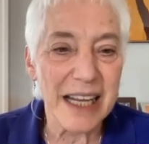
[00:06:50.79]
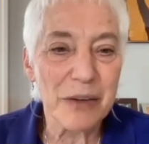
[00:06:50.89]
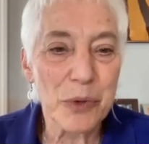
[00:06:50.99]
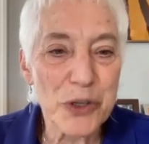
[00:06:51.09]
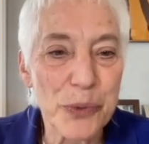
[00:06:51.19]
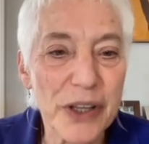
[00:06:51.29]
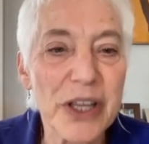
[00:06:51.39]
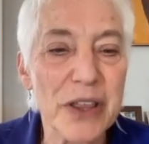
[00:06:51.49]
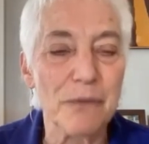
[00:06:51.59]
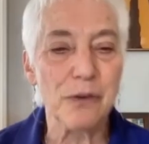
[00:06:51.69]
And it was really
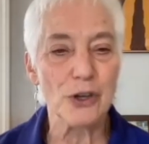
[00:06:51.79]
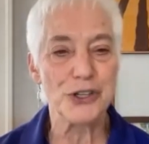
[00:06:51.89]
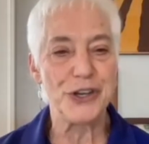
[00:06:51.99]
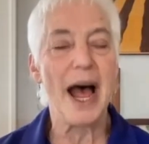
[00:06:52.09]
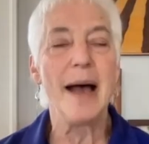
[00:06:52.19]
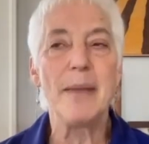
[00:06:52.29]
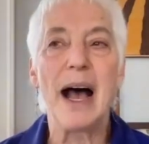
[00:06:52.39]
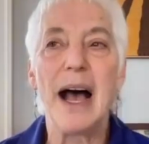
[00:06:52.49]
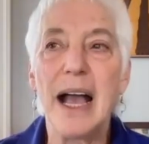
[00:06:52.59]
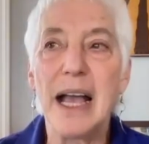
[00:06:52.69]
the first time
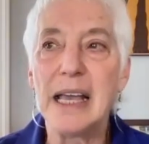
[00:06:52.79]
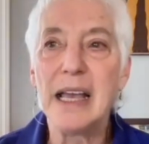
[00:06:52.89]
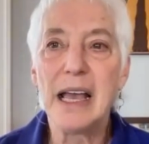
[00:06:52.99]
I